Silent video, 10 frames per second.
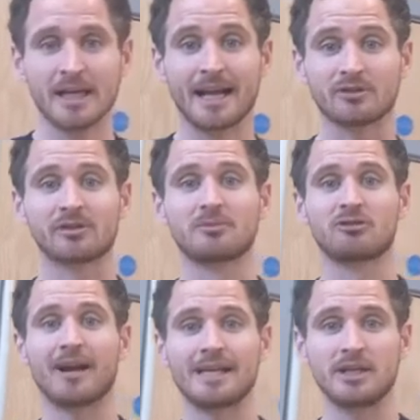Now, some
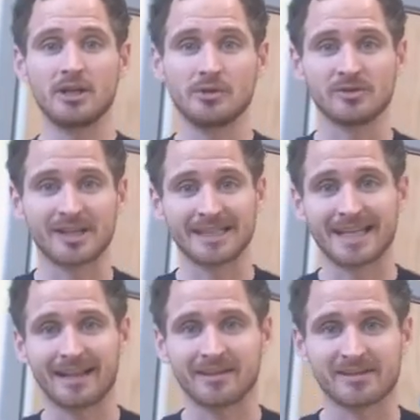great news at
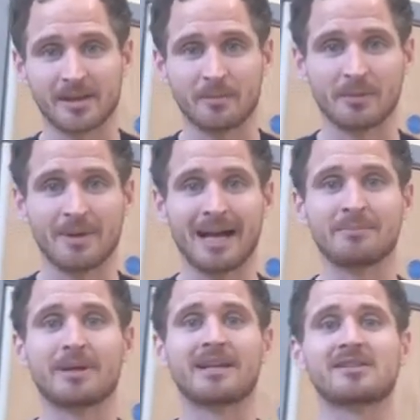Dan the Skipping
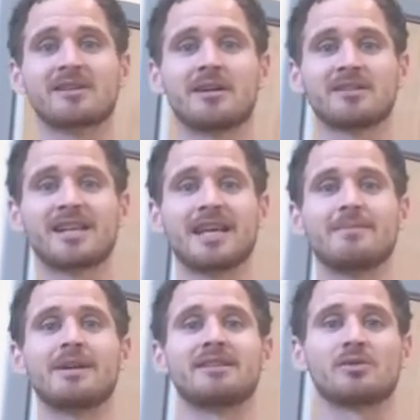Man, because our
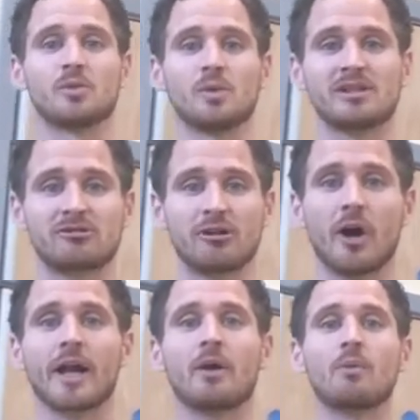team is always
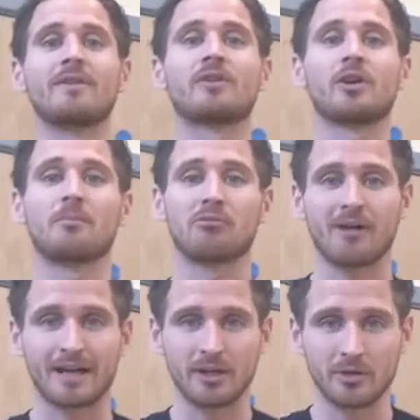growing. We've got a
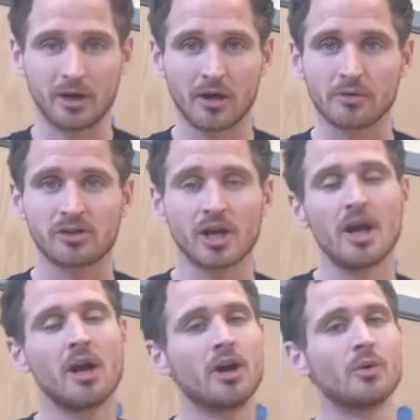brand new coach
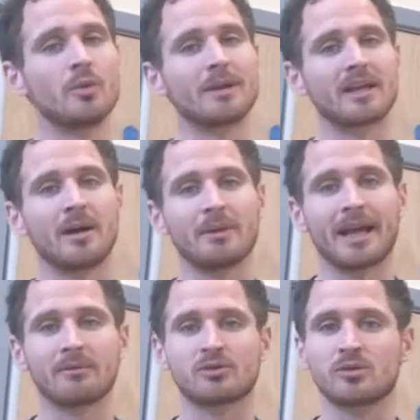who will be coming
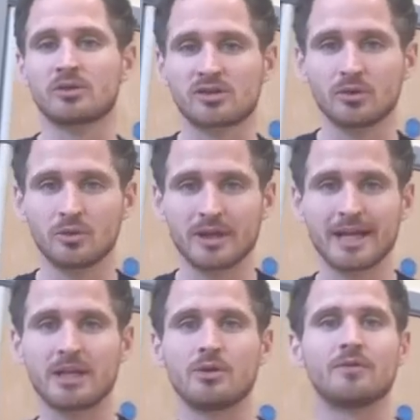out to a school near
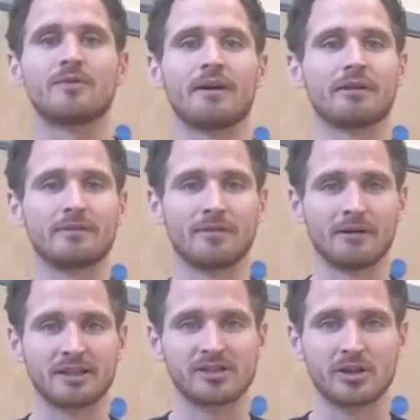you very,
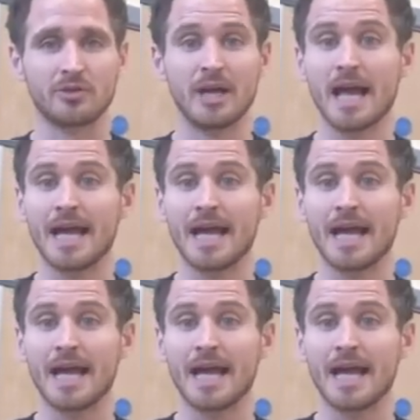very soon.